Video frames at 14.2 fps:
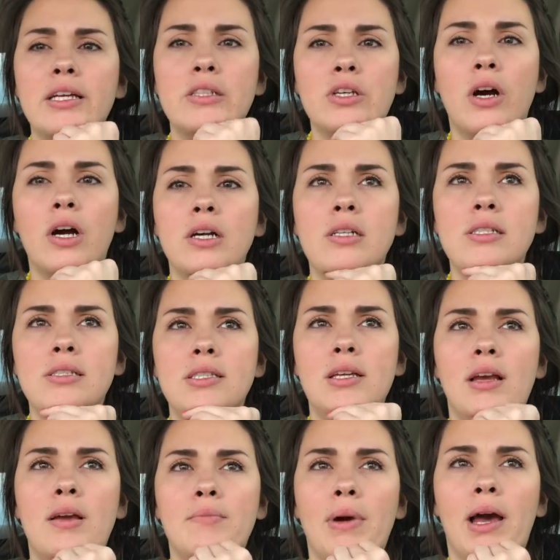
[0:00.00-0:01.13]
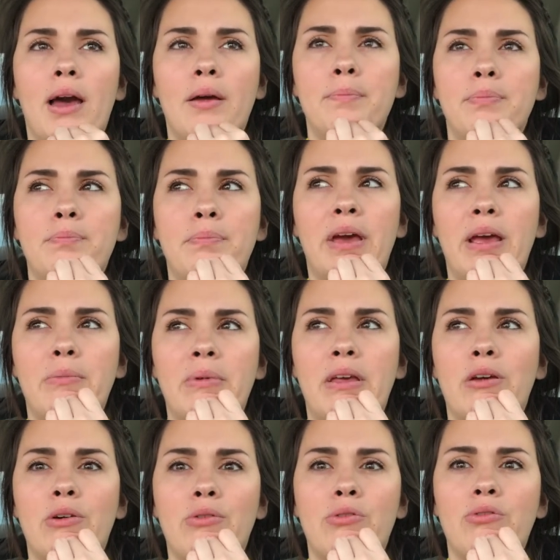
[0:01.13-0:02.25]
It's hard to see my
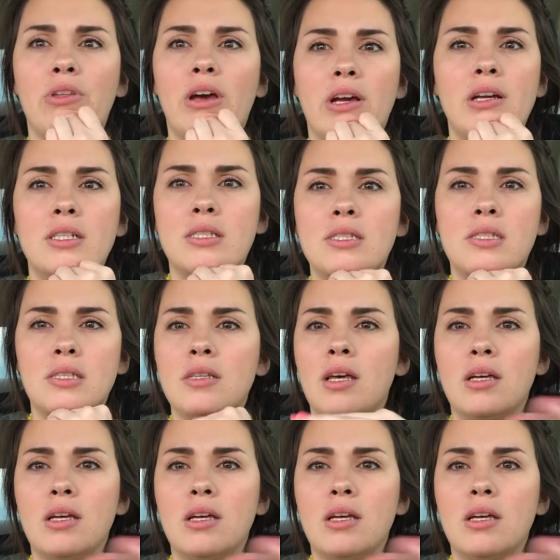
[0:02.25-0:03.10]
baby go through that kind of,